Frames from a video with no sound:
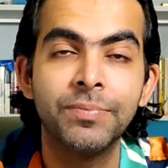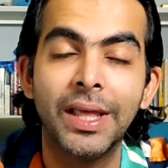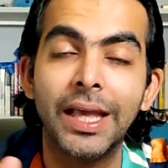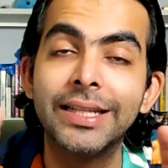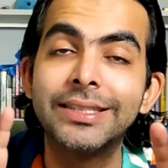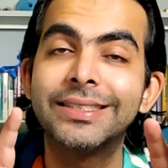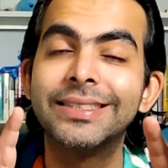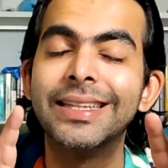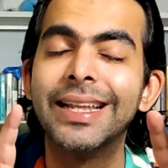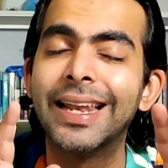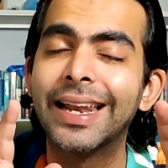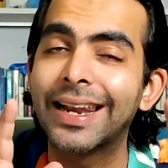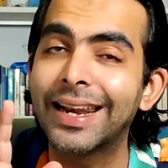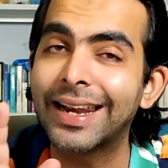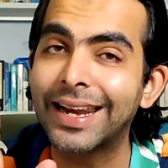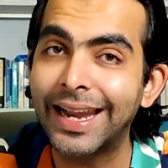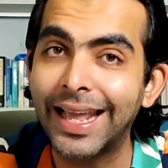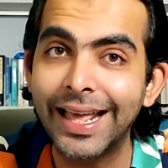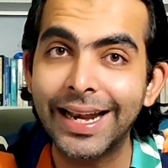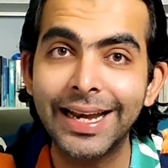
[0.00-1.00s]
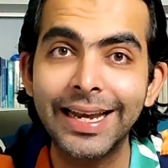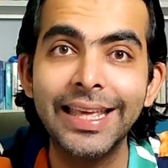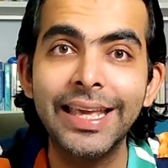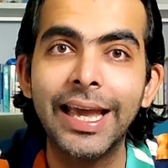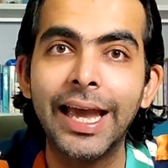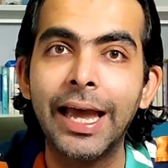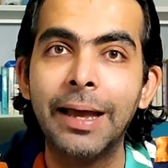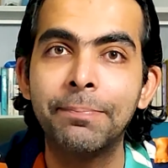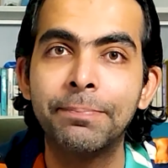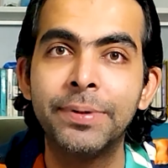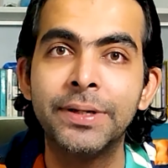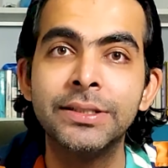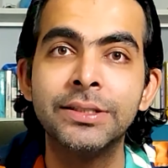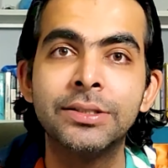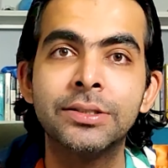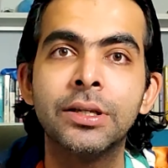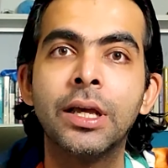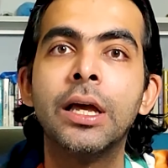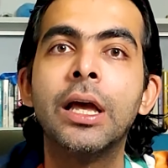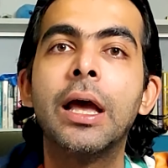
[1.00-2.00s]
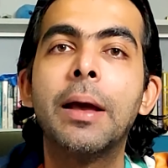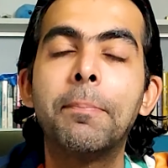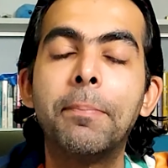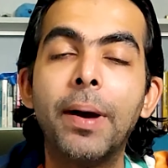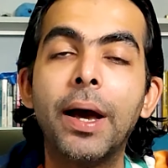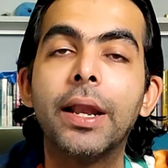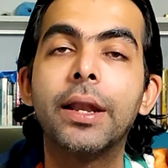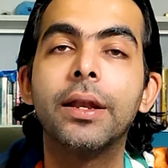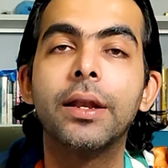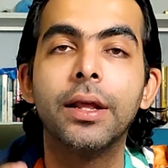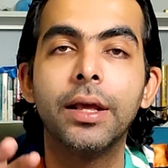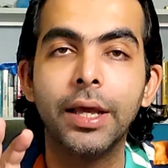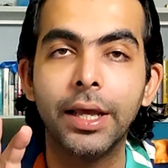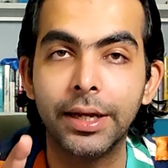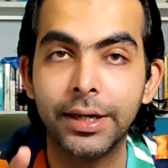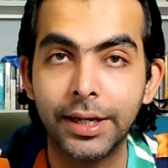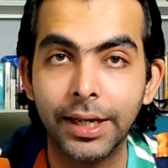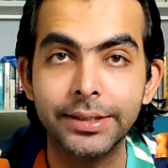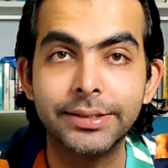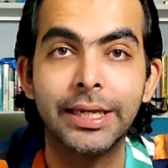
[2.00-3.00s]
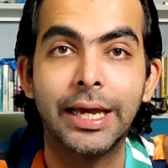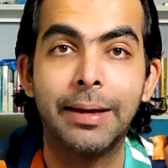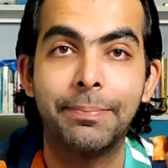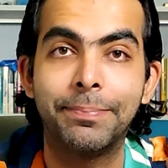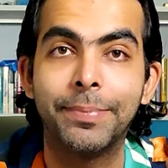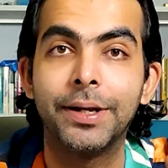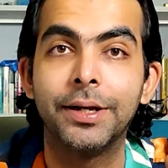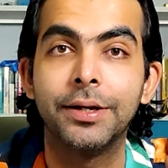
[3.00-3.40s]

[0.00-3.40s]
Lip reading: It rarely happens, but it does happen.